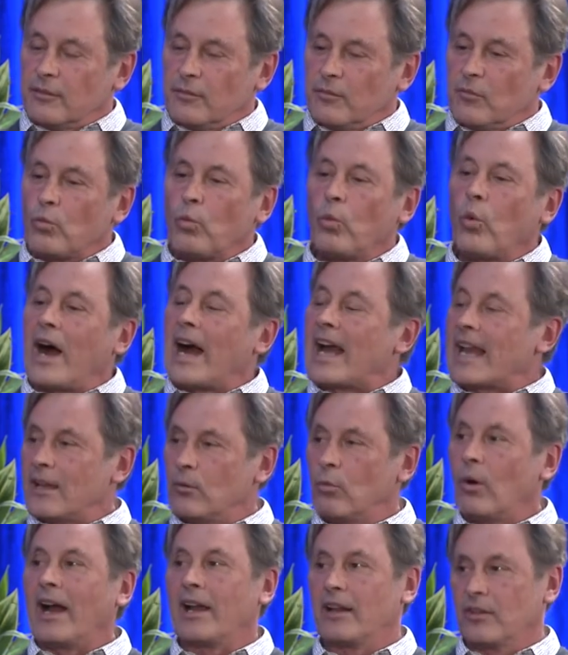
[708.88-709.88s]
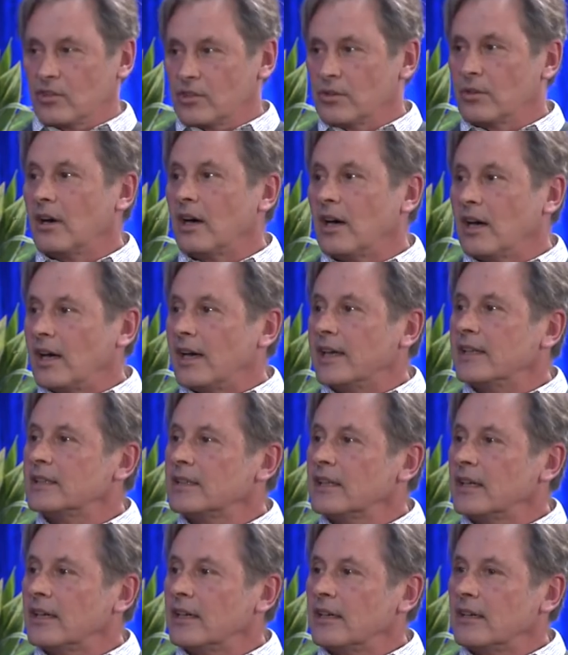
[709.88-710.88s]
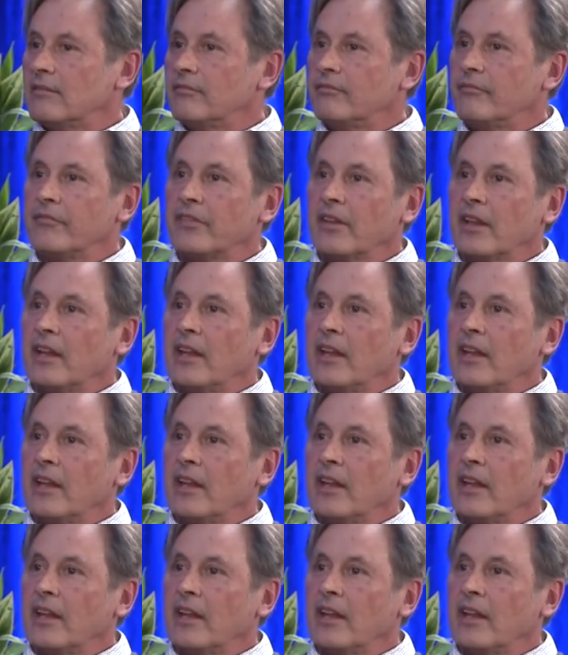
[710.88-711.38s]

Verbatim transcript: way, way too high. Um,